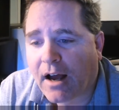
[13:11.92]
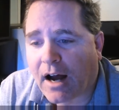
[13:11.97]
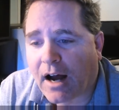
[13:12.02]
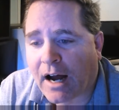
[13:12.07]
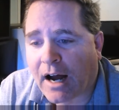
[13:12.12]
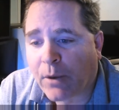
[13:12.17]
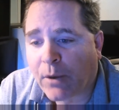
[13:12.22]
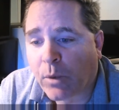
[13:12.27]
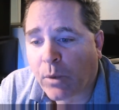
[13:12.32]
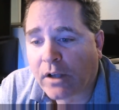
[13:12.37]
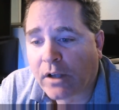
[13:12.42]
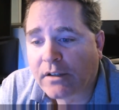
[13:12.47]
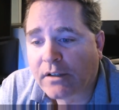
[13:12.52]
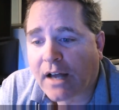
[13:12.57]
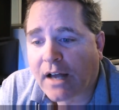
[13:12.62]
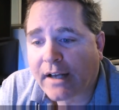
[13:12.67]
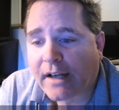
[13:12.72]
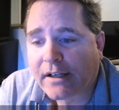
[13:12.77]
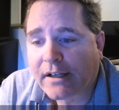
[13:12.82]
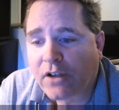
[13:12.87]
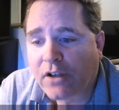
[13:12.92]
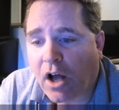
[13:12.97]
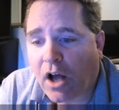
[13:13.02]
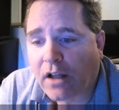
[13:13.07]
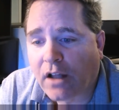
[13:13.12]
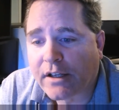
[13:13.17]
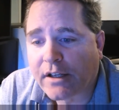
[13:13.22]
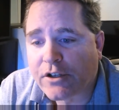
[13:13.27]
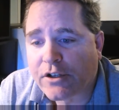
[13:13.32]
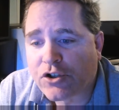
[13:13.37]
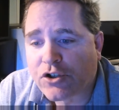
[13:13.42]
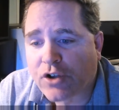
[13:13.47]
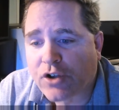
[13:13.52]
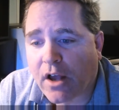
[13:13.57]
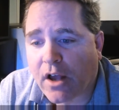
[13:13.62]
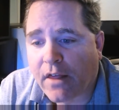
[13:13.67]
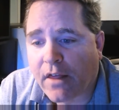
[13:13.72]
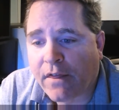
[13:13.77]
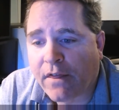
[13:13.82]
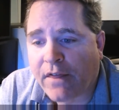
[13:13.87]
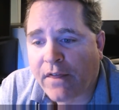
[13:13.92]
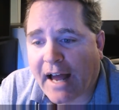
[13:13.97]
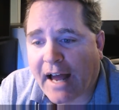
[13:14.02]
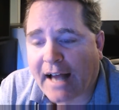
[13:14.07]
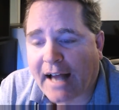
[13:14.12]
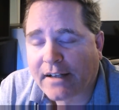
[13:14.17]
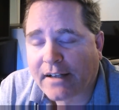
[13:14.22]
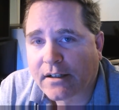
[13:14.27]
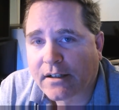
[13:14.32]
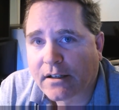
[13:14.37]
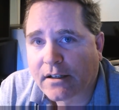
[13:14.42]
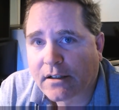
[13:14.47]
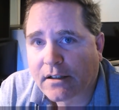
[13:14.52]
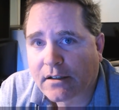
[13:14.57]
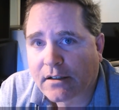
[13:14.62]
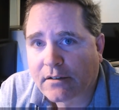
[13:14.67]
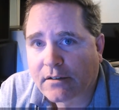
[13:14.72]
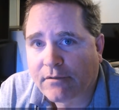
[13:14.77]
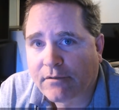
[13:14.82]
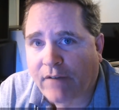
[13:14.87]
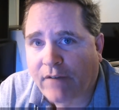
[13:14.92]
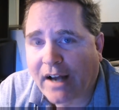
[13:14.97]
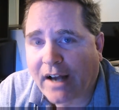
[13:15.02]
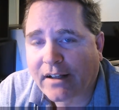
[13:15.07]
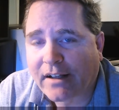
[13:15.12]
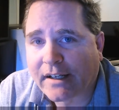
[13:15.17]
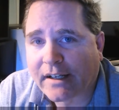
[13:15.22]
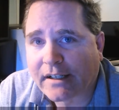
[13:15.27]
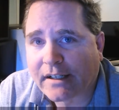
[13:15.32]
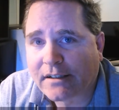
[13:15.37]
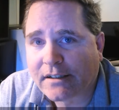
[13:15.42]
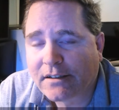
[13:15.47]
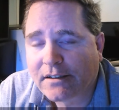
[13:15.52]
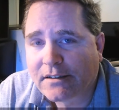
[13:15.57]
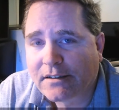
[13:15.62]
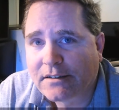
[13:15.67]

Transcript: I will not acknowledge that filing